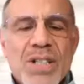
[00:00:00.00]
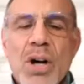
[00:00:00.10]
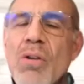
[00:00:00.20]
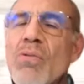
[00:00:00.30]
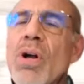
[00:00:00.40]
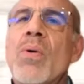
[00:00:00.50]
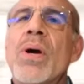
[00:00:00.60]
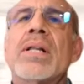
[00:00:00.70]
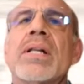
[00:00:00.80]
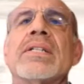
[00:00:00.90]
So real
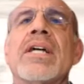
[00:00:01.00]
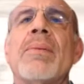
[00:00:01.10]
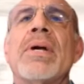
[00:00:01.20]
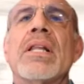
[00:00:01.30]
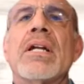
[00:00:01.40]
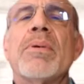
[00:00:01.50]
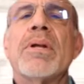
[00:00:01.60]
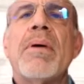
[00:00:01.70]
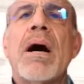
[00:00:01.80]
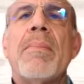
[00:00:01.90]
quickly, tell me a little bit
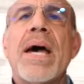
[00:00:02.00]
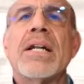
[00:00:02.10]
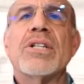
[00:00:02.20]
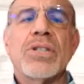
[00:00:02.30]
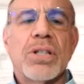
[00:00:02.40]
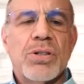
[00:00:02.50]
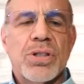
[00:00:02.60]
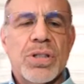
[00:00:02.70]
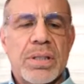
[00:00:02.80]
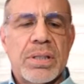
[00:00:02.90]
about Managed
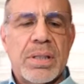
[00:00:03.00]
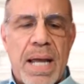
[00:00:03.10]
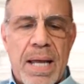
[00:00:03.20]
Solution,